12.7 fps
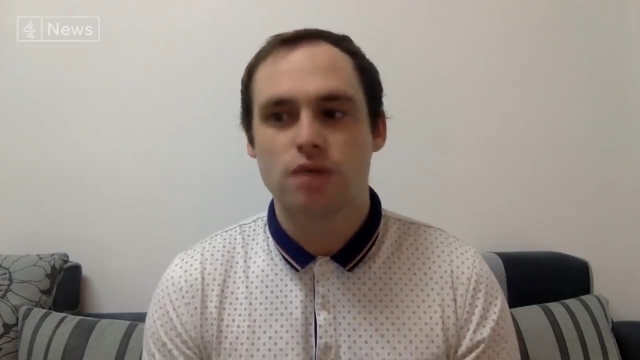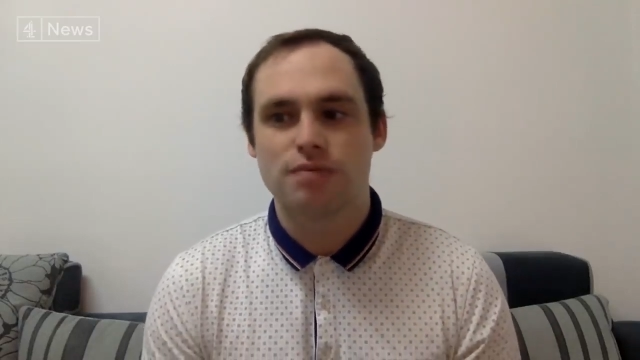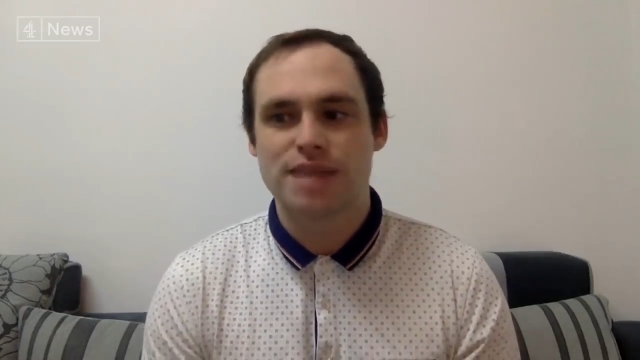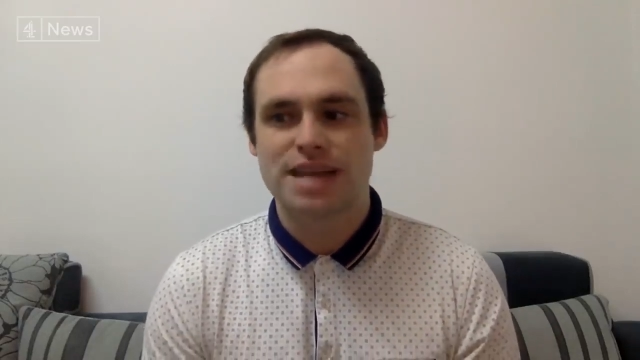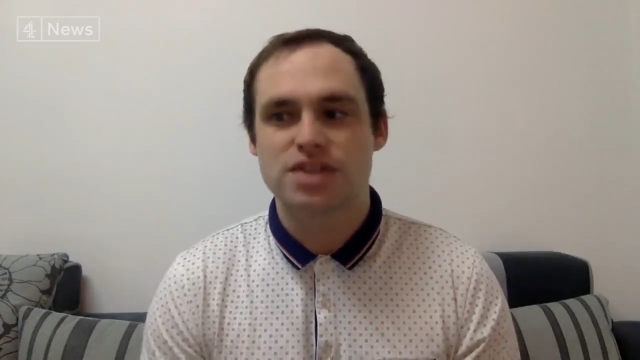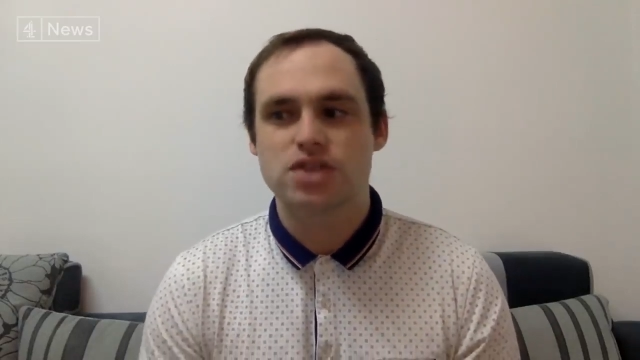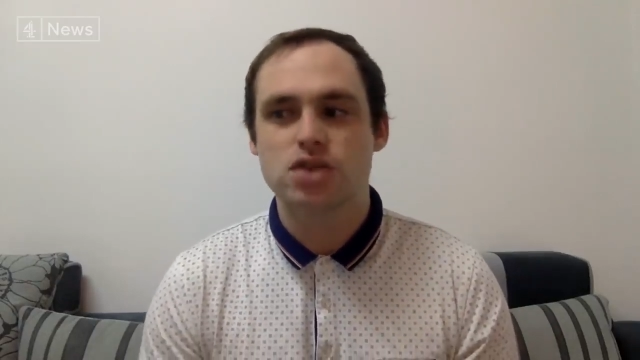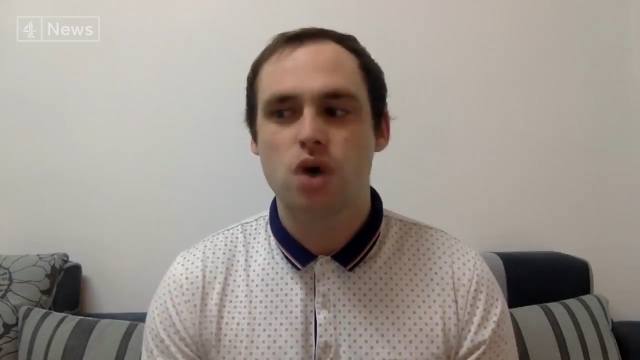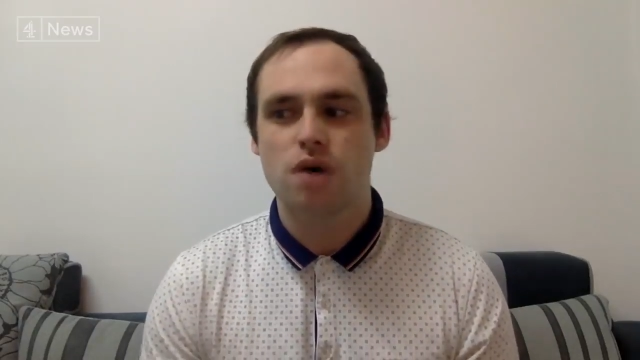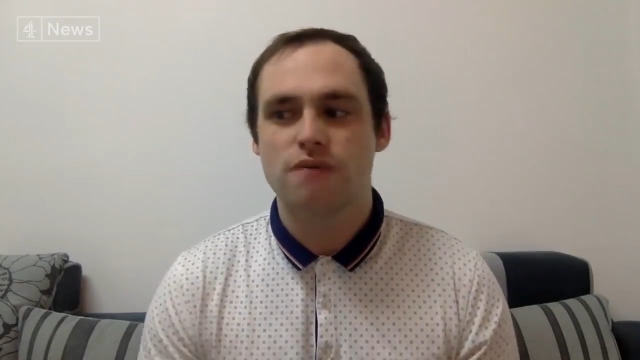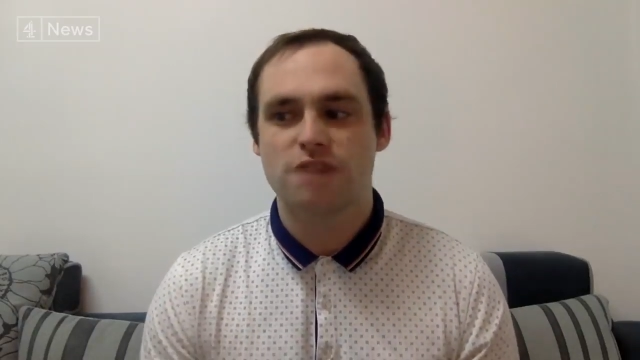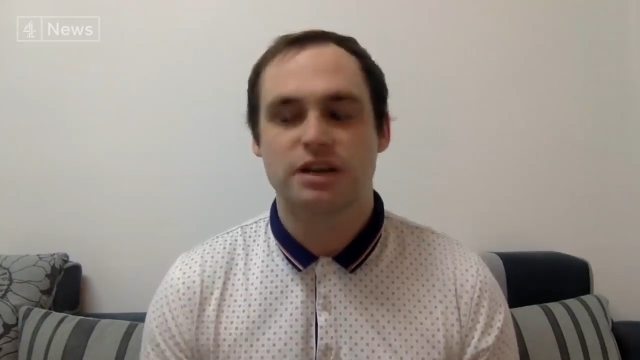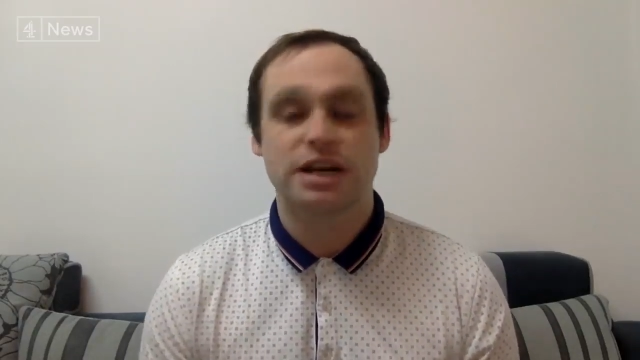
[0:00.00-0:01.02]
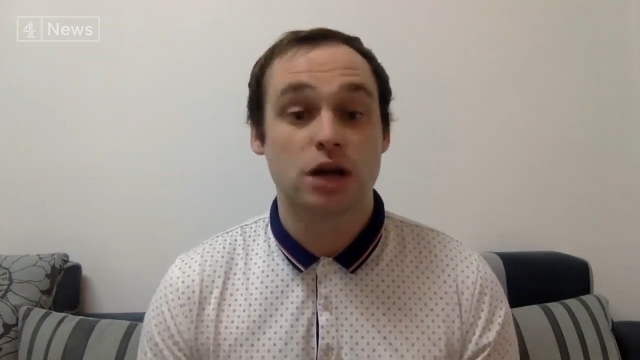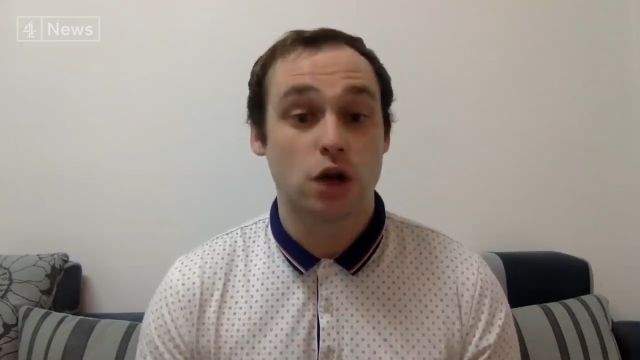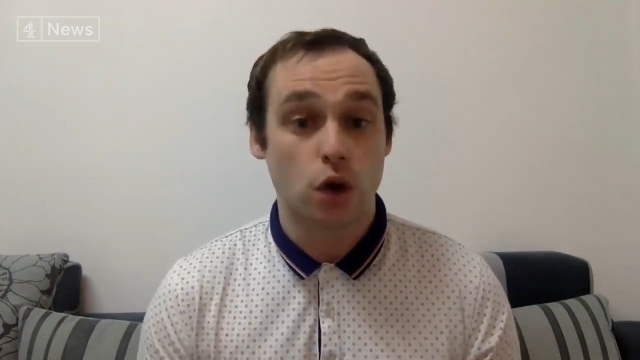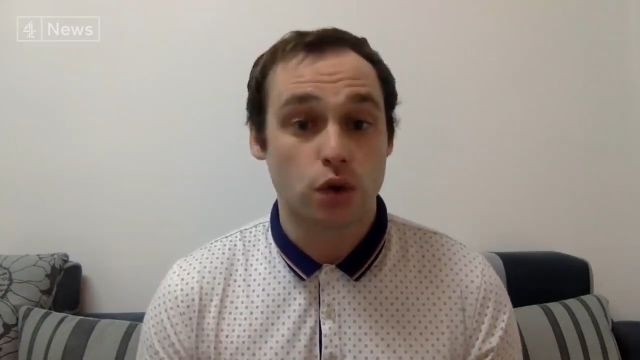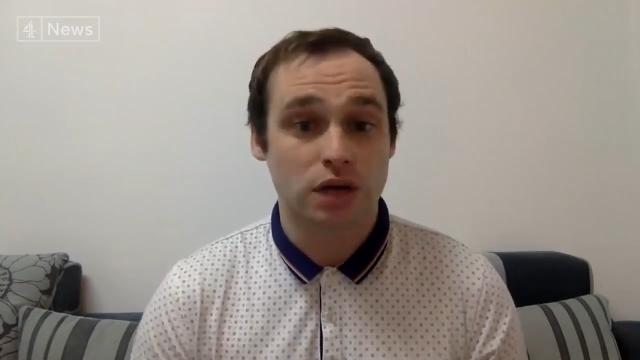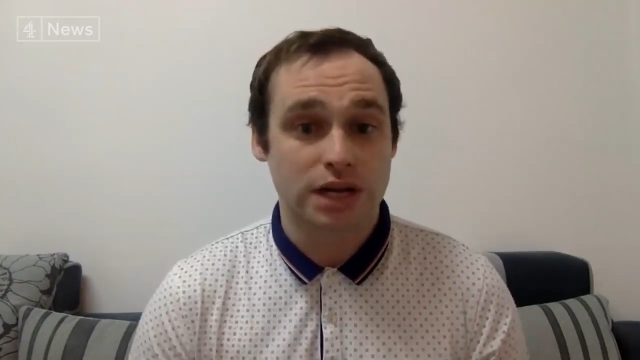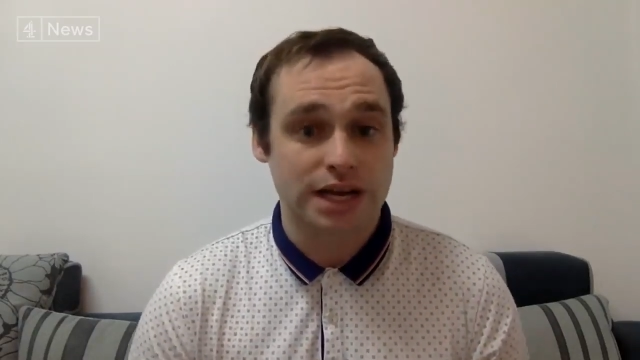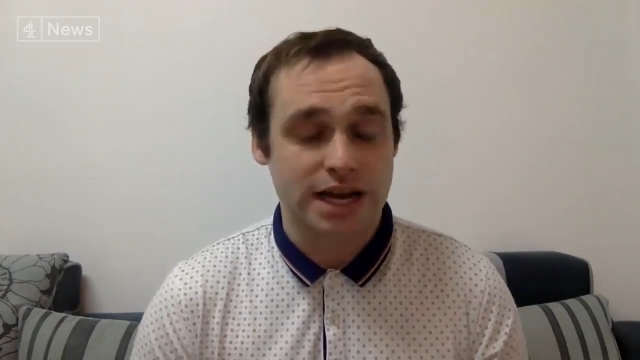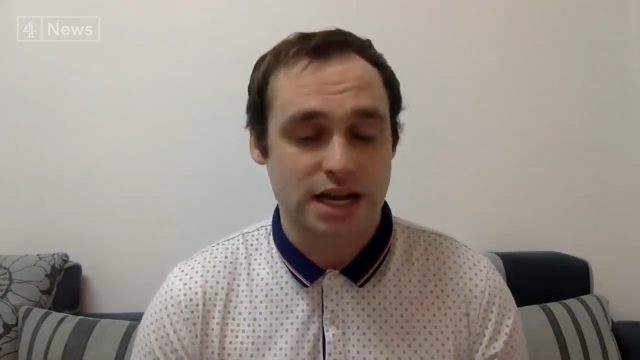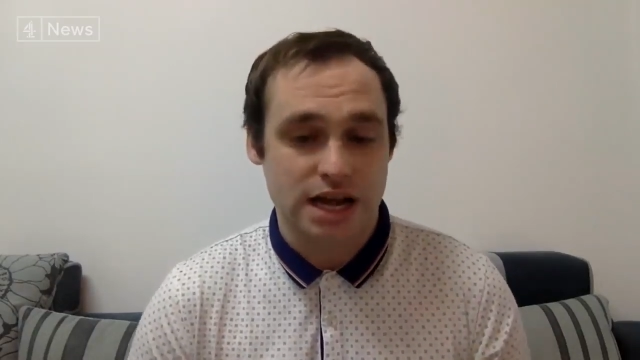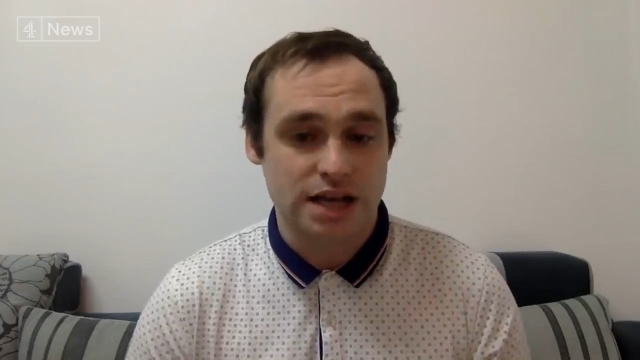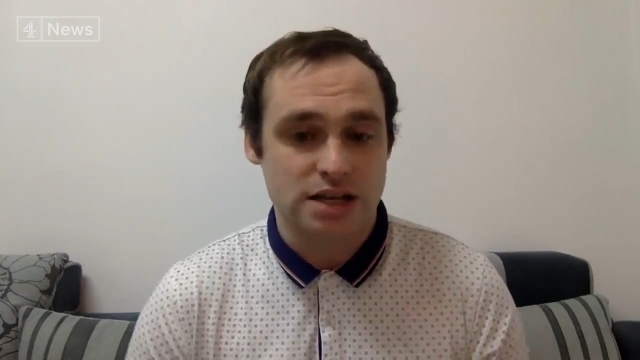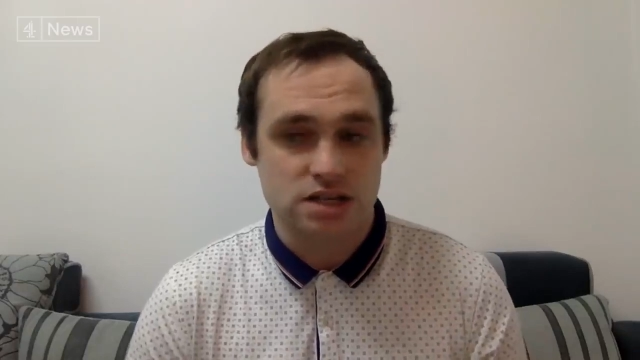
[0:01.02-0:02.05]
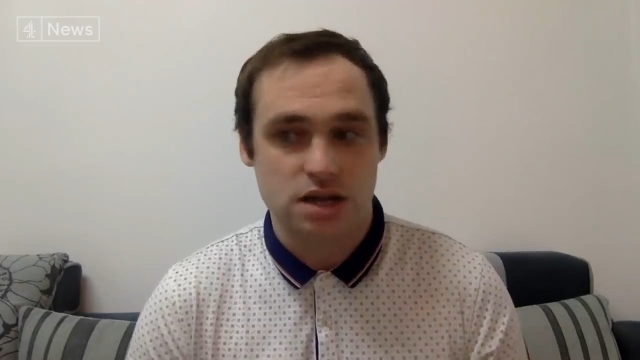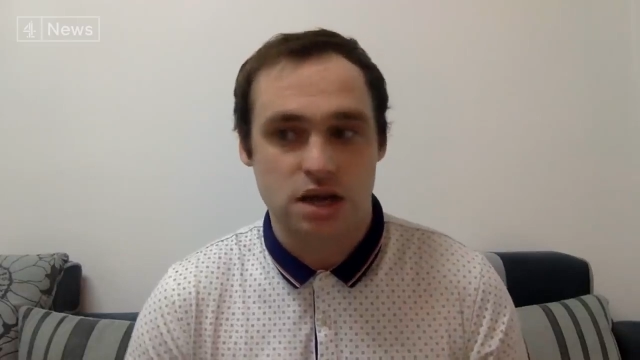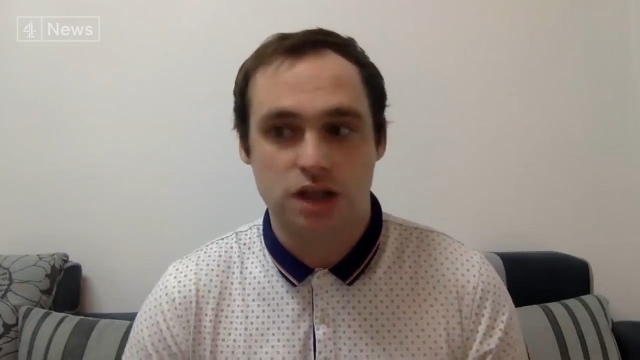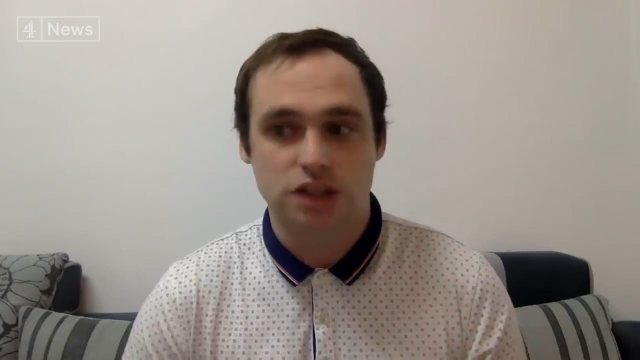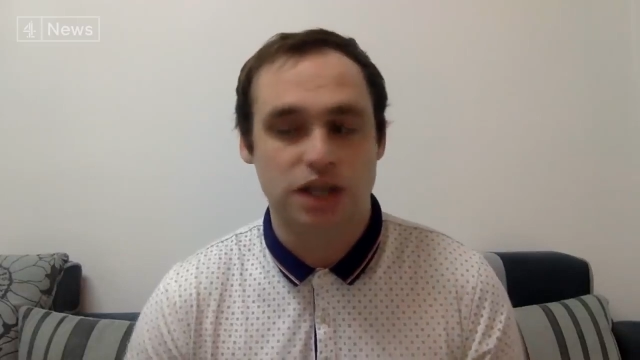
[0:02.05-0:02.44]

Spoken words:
it's not very lonely as such.